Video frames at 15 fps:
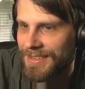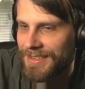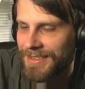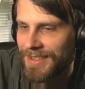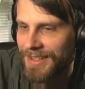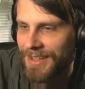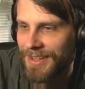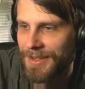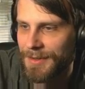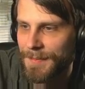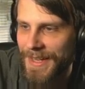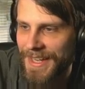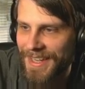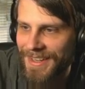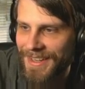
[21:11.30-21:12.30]
Oh
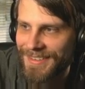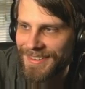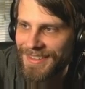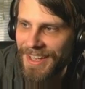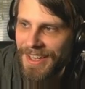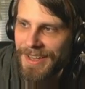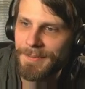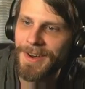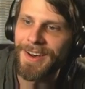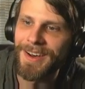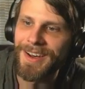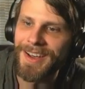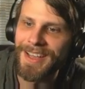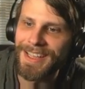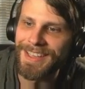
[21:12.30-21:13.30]
man, come
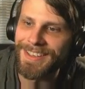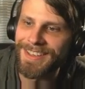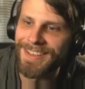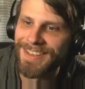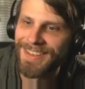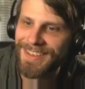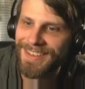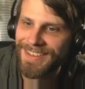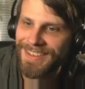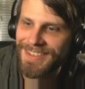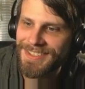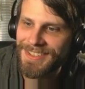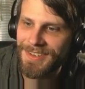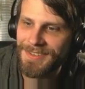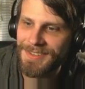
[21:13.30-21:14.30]
on.
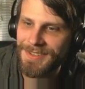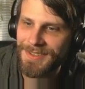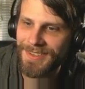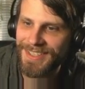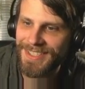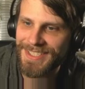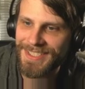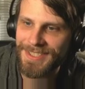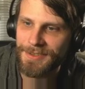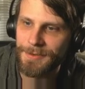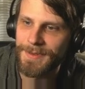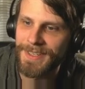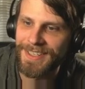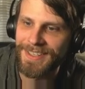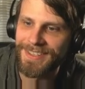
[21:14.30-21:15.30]
Don't do this to
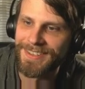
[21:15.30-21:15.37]
me.